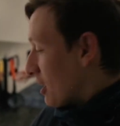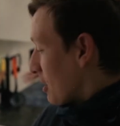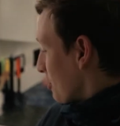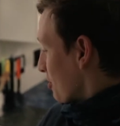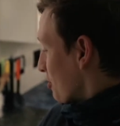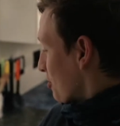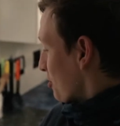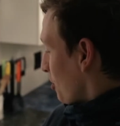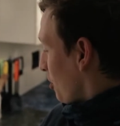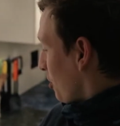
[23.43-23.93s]

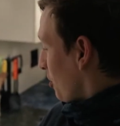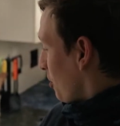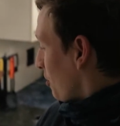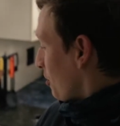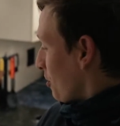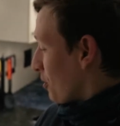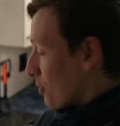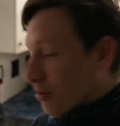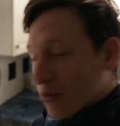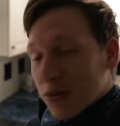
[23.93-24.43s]

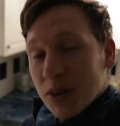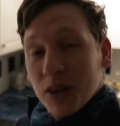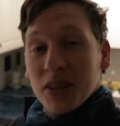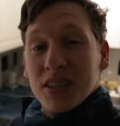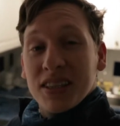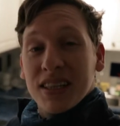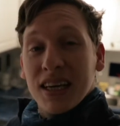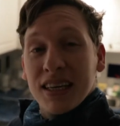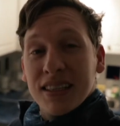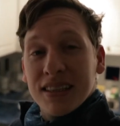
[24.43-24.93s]
So very
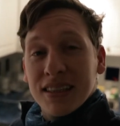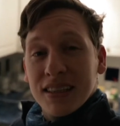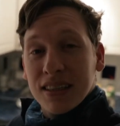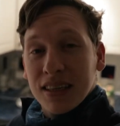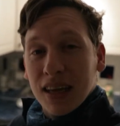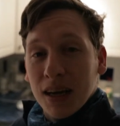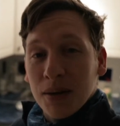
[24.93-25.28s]
exciting.